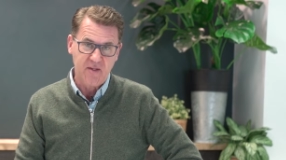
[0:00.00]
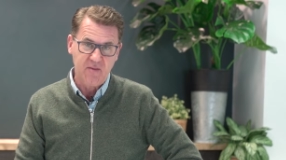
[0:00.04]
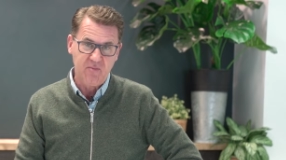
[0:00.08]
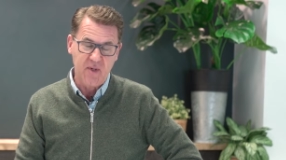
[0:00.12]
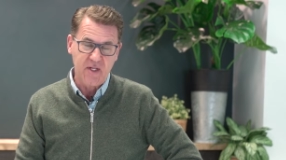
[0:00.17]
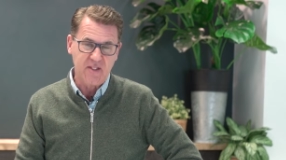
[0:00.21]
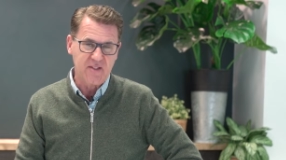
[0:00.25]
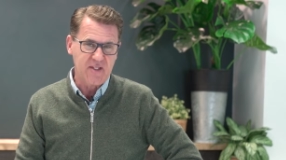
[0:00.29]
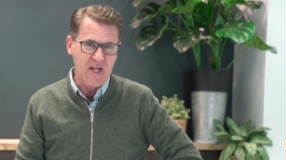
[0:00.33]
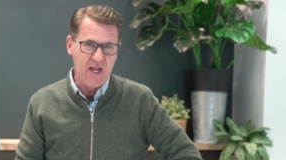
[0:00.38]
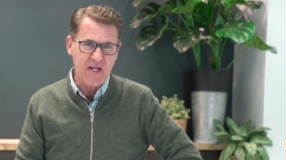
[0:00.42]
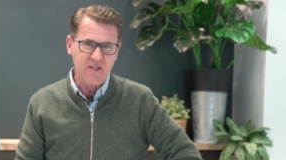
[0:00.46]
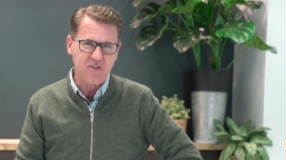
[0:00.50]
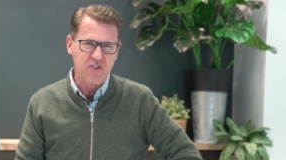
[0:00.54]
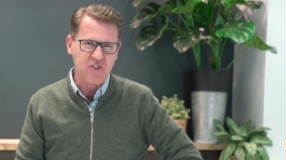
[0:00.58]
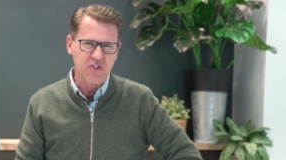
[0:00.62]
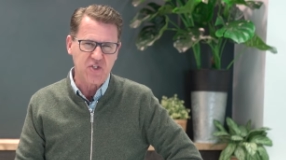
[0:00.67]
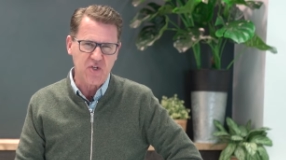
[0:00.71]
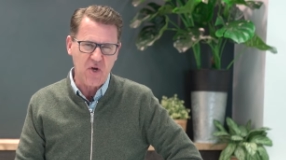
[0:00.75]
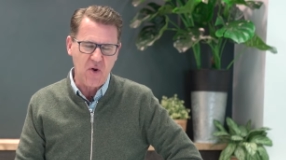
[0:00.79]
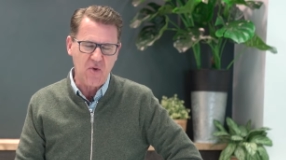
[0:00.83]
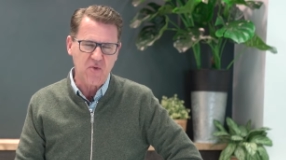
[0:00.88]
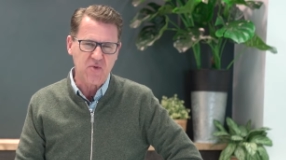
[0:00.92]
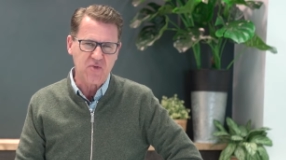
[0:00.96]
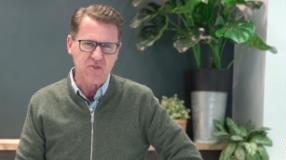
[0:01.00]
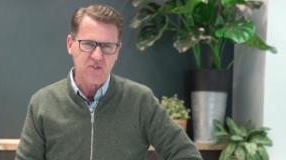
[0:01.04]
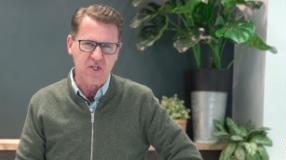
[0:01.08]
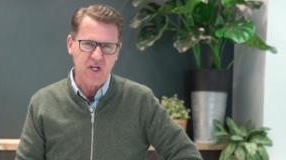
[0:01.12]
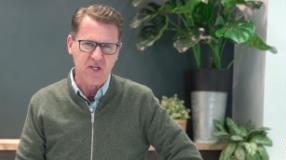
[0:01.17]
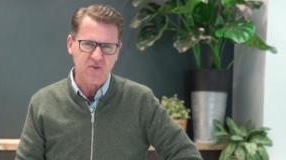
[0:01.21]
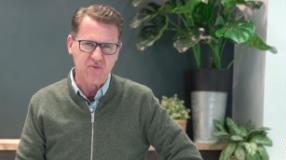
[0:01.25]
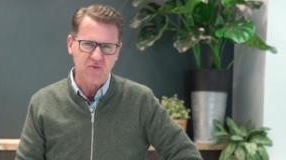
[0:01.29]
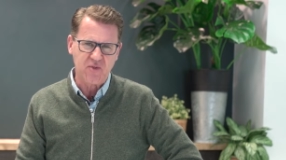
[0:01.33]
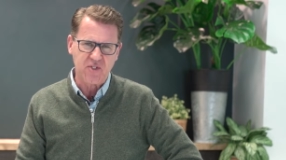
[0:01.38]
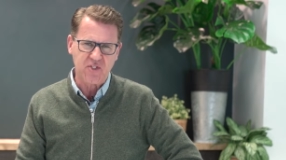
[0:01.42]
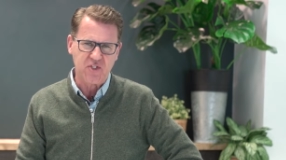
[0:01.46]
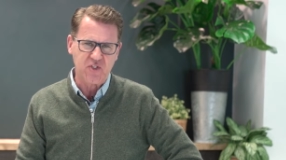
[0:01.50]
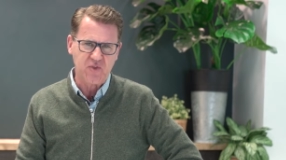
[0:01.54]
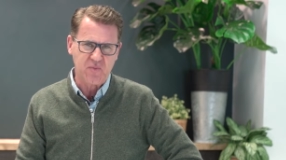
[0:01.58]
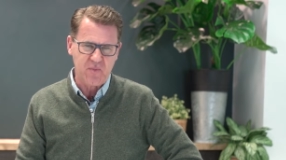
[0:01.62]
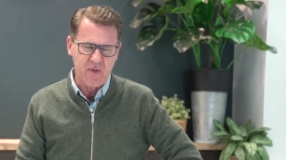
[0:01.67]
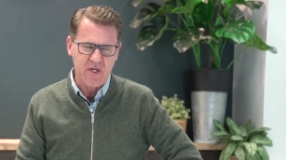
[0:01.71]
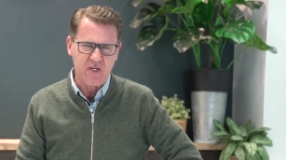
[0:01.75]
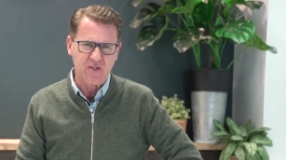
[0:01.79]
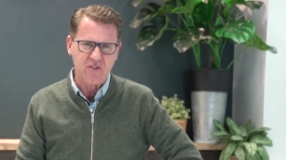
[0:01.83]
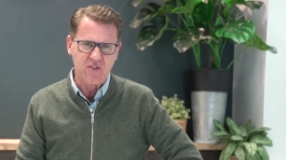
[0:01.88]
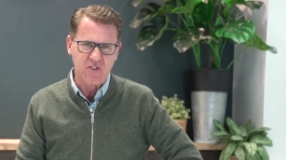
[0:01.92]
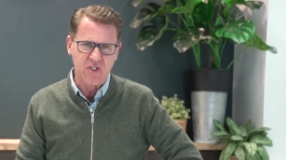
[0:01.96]
But that shows that we're
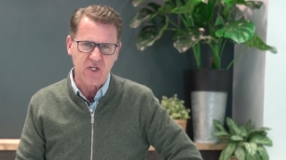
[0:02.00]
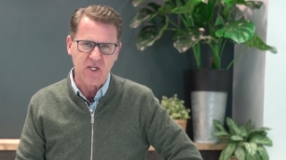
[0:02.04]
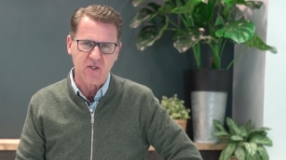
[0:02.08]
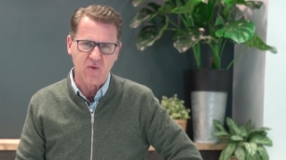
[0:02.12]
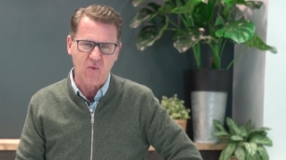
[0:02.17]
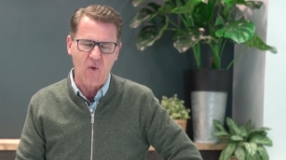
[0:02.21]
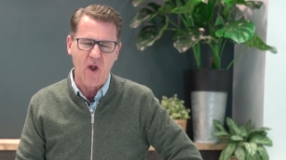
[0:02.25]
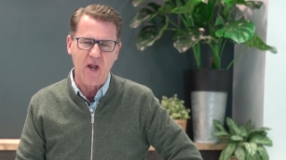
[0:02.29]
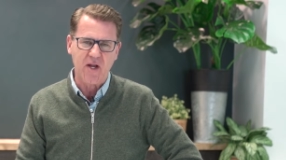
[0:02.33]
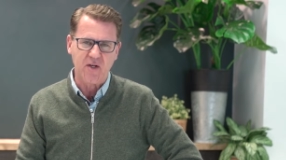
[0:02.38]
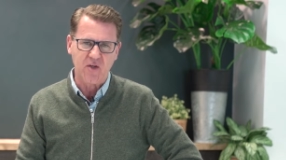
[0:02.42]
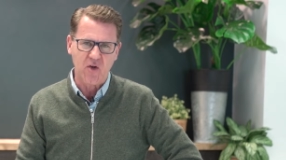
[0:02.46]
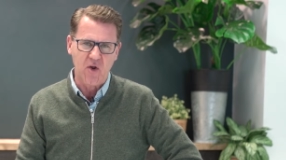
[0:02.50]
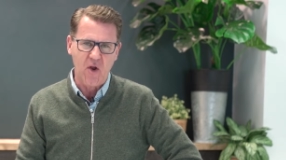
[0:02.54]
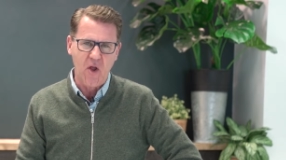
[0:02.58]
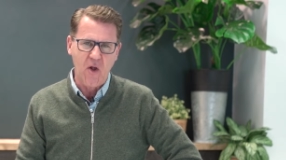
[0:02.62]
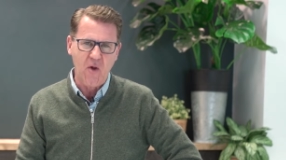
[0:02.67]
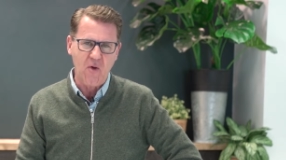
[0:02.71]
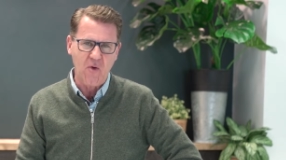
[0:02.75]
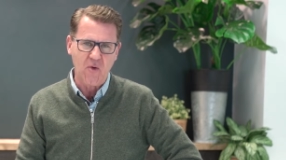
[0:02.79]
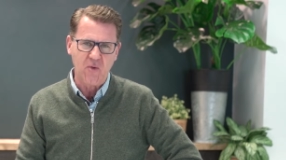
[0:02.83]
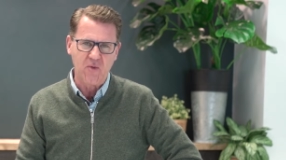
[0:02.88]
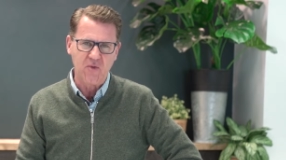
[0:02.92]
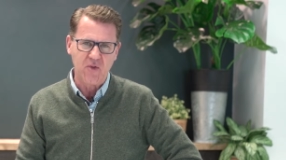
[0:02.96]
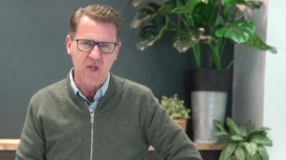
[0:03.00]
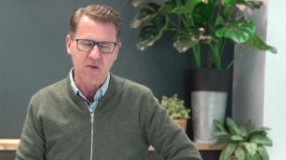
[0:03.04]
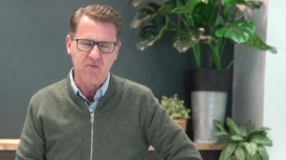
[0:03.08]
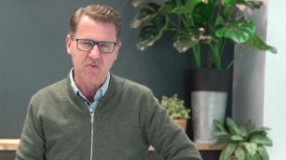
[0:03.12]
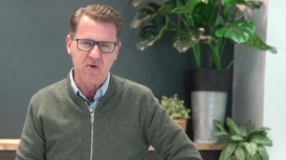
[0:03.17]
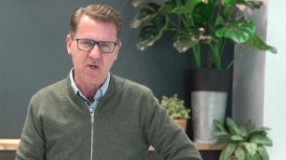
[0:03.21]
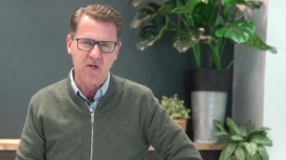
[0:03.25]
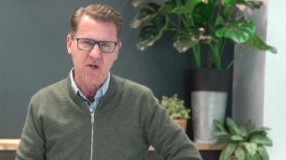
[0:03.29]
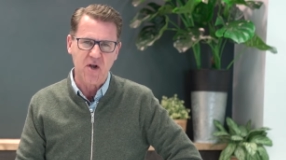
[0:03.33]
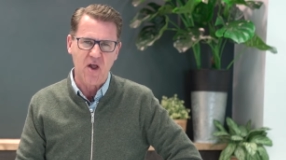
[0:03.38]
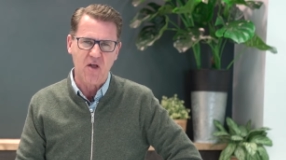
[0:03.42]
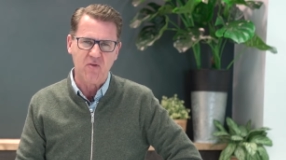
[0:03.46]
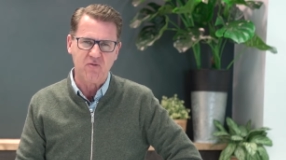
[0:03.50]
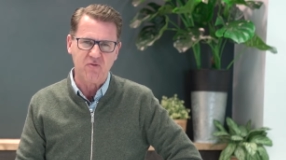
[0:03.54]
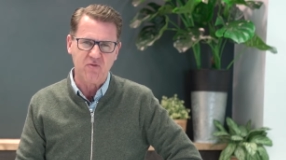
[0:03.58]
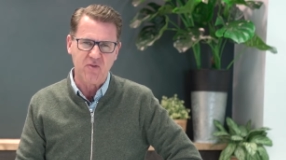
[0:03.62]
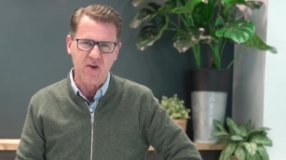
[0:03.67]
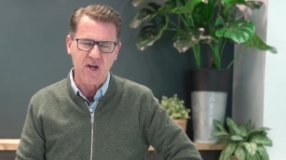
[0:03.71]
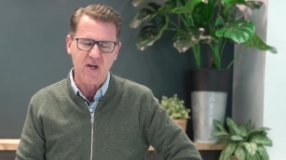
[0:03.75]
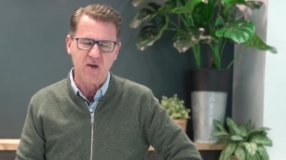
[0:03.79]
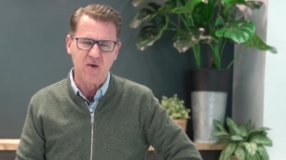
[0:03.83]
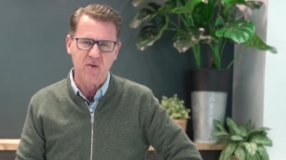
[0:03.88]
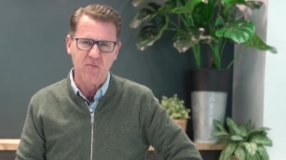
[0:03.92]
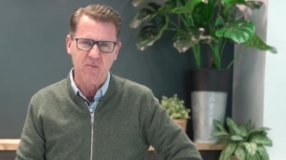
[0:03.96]
spiritually quite low, that we're not
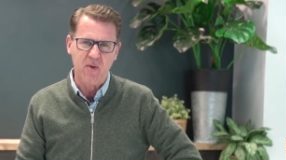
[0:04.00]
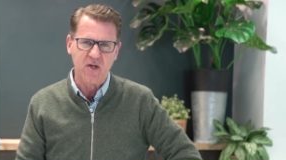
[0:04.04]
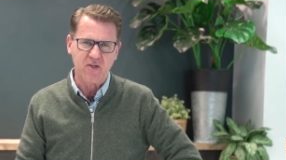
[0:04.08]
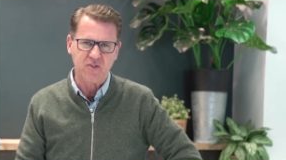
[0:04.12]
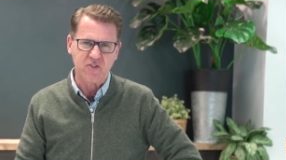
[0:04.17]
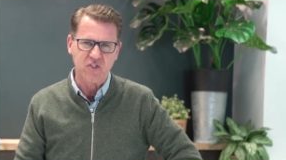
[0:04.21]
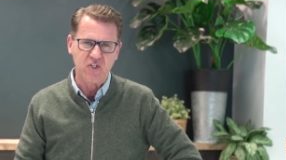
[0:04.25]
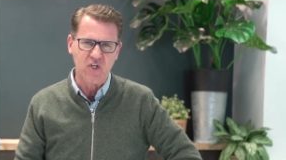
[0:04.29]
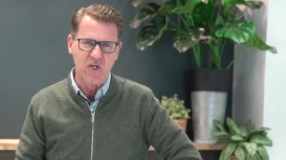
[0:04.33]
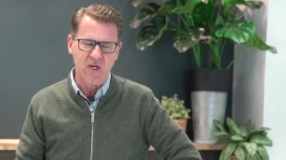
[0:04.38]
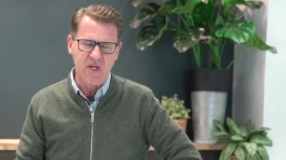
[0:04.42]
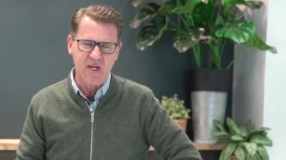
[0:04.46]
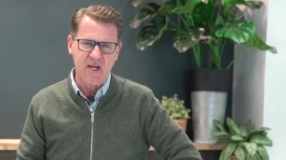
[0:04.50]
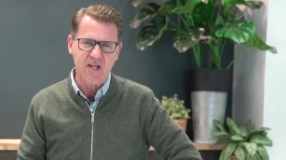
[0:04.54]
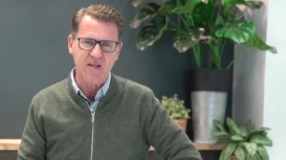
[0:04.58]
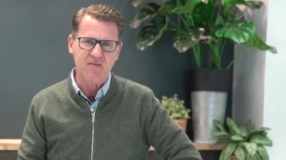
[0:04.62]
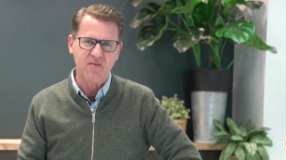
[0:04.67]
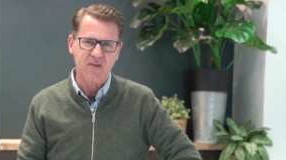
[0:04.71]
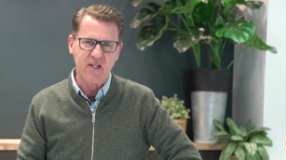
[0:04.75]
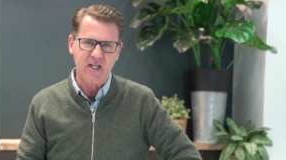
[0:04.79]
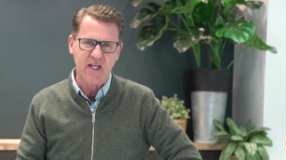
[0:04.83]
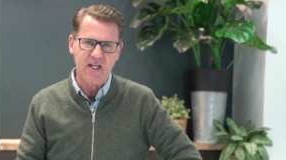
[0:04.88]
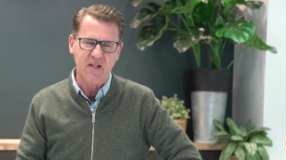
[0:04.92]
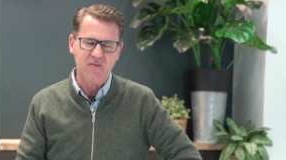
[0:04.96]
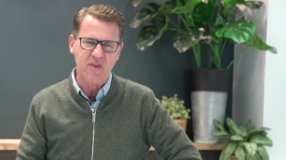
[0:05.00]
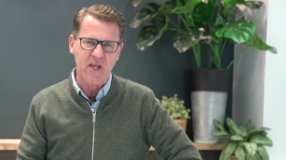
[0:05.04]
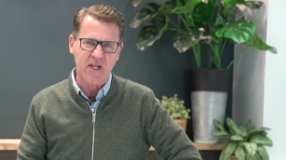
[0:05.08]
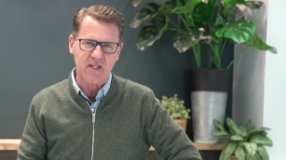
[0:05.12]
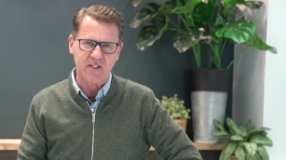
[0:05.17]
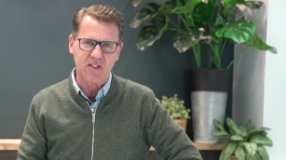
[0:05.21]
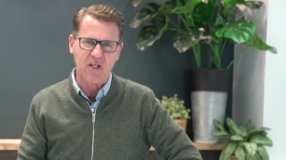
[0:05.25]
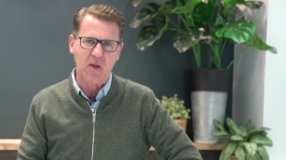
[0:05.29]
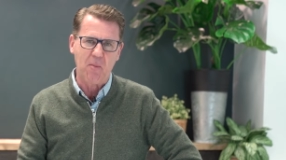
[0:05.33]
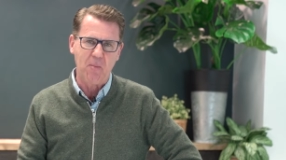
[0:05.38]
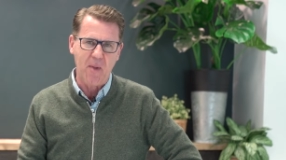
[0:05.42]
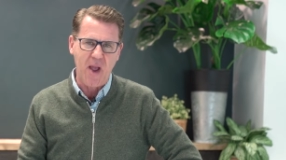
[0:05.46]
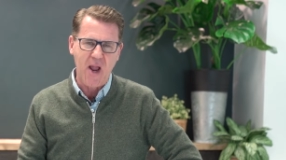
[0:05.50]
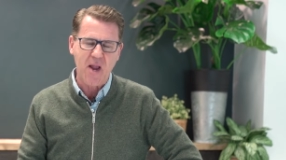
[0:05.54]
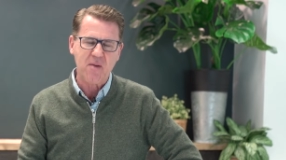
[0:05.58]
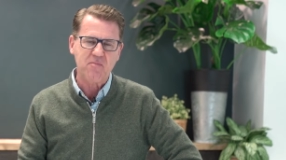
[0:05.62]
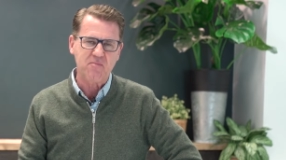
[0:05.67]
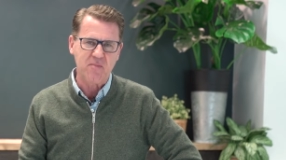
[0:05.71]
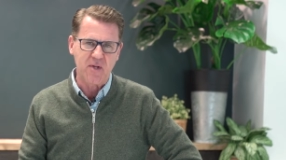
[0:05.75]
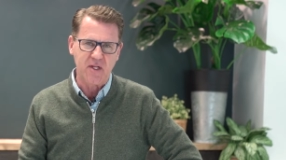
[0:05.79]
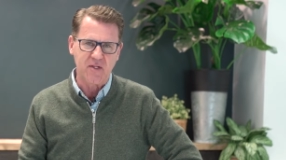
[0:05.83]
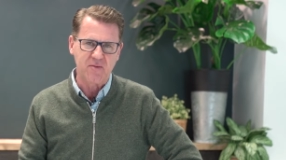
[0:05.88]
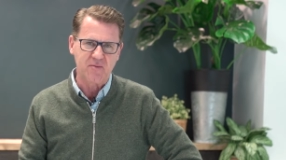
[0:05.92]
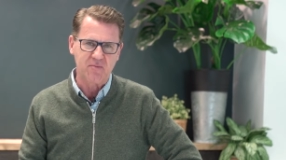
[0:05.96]
very much living in that
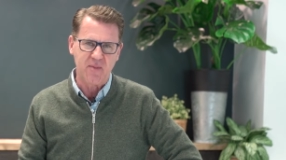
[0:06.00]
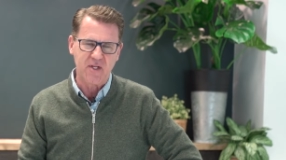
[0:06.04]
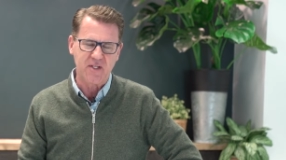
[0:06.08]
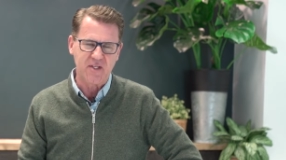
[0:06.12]
commandment.